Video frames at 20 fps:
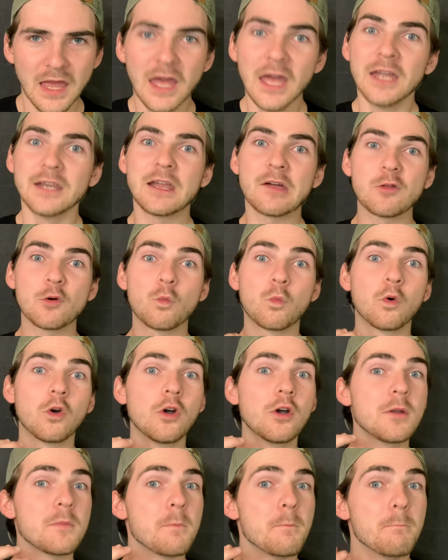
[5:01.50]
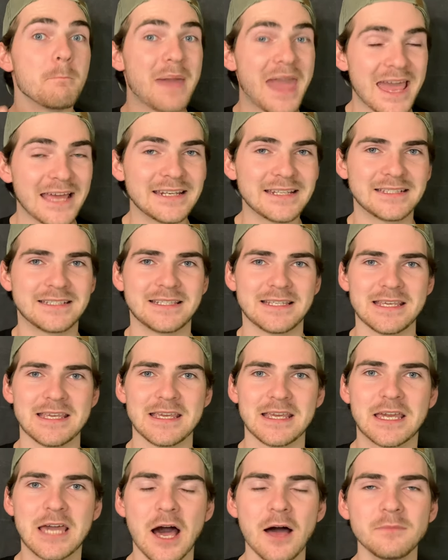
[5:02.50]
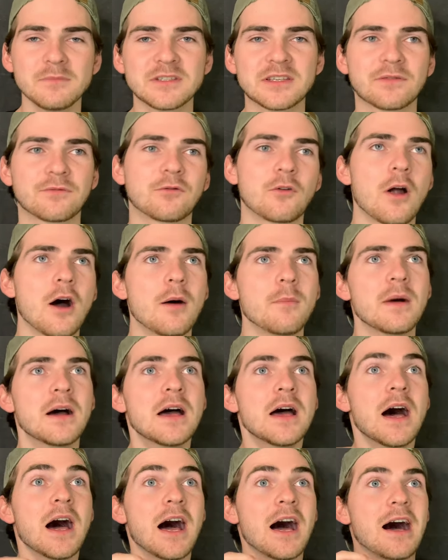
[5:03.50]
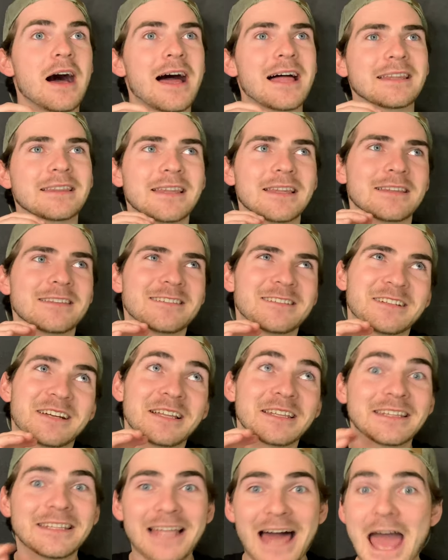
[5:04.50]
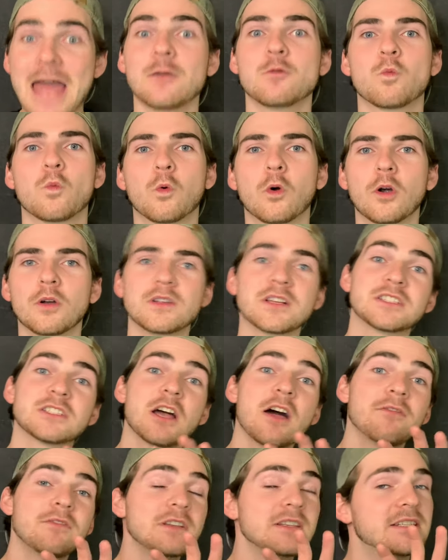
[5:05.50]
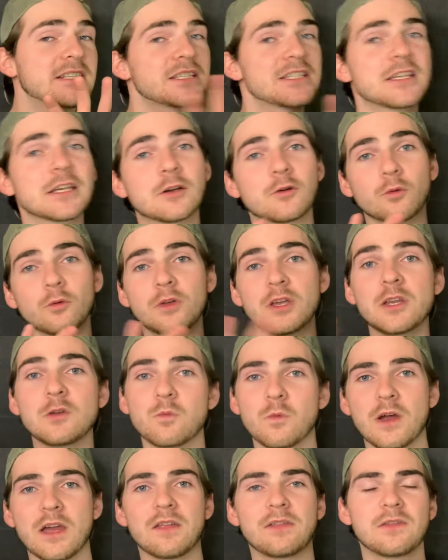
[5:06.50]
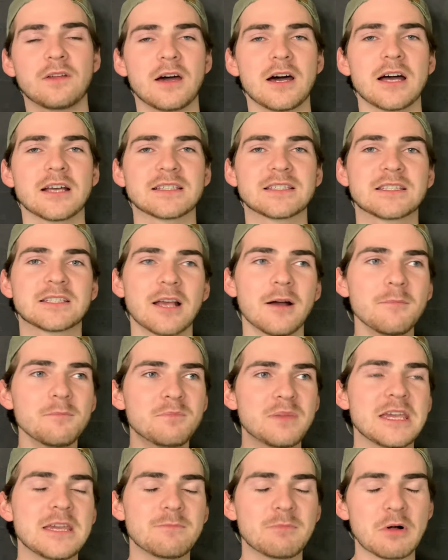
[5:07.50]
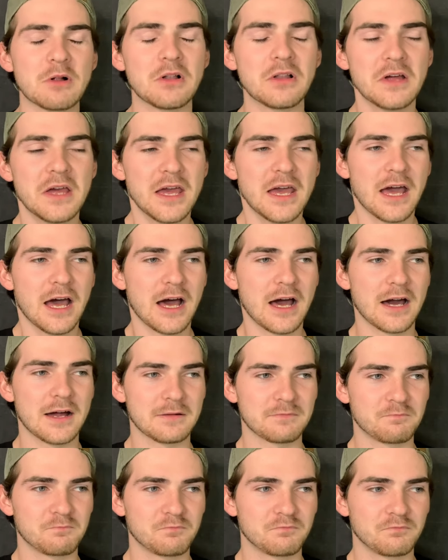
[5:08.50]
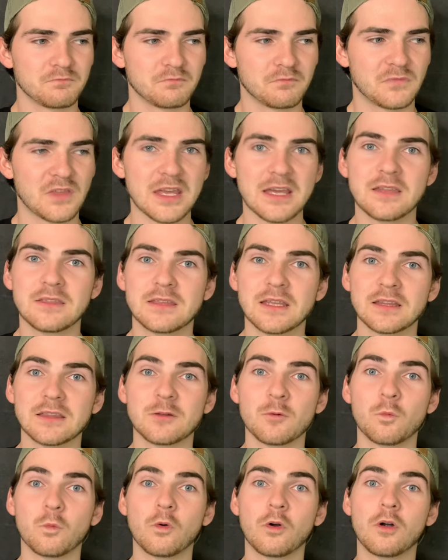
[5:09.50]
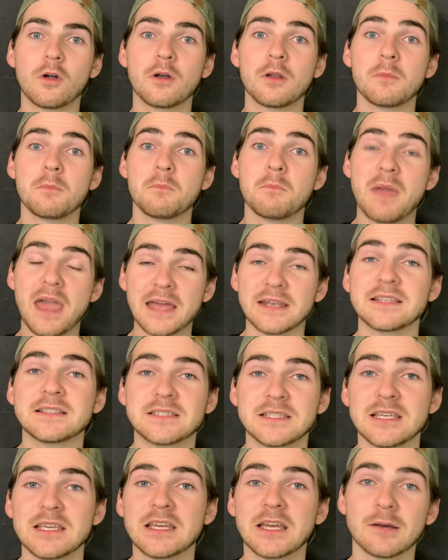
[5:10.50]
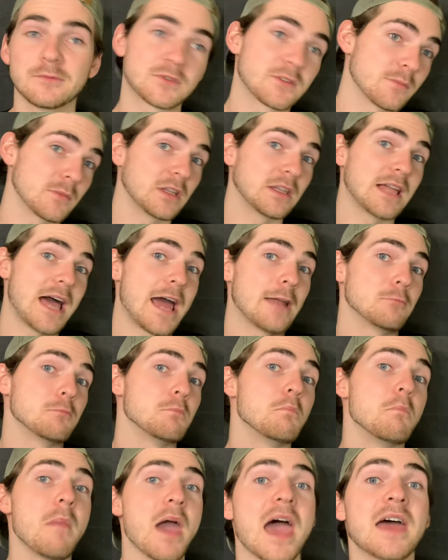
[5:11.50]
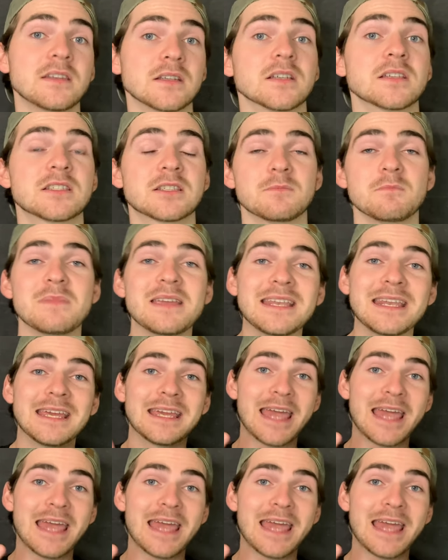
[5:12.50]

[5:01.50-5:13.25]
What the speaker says: Now, the word manatee comes from a Latin word that's often disagreed with. Some people think that the word manatee comes from the Latin manus, meaning